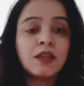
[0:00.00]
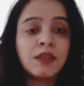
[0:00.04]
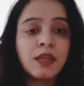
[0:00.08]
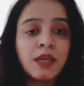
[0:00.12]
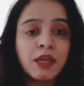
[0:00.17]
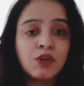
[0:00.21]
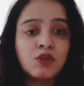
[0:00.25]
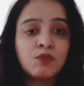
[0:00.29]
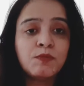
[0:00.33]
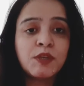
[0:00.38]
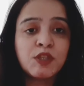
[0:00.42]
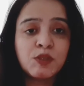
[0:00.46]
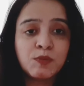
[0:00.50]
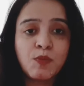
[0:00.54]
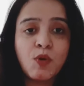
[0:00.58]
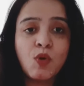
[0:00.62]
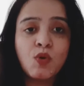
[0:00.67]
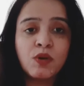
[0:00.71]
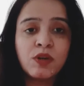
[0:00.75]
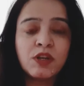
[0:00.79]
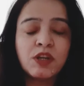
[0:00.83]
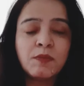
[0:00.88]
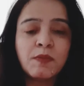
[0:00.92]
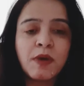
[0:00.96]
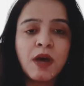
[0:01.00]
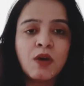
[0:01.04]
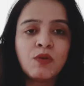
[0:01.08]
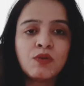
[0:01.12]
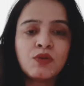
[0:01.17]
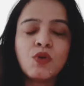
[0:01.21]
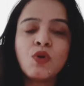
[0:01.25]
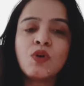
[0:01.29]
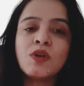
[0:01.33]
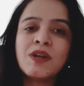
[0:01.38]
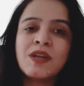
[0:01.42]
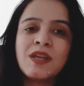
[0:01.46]
they could be spoken
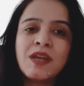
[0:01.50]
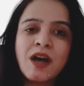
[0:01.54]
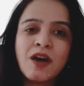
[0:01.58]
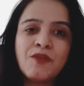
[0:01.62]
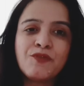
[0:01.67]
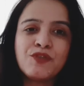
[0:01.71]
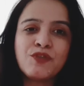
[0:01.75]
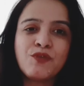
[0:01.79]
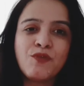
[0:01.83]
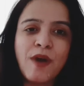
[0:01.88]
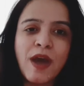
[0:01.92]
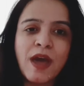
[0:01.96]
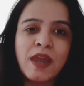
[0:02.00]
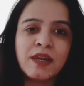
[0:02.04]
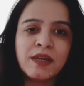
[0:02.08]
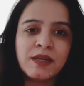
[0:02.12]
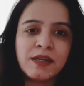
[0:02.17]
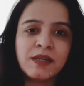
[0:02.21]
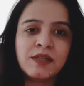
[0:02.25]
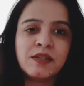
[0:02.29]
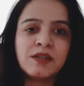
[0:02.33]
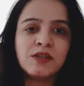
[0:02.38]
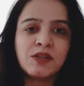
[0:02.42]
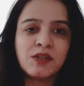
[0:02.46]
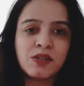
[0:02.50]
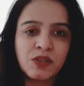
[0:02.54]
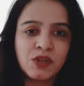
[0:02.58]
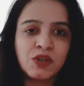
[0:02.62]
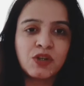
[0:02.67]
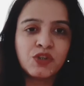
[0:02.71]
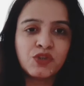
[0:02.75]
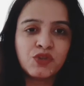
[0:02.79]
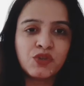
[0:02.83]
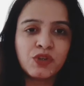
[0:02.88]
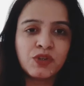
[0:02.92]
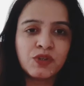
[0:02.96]
about only after validated
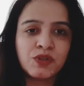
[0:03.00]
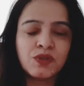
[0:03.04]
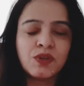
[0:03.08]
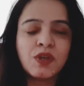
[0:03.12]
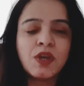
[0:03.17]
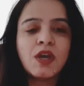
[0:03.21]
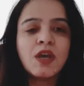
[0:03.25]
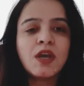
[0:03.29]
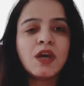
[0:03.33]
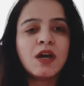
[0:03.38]
searches.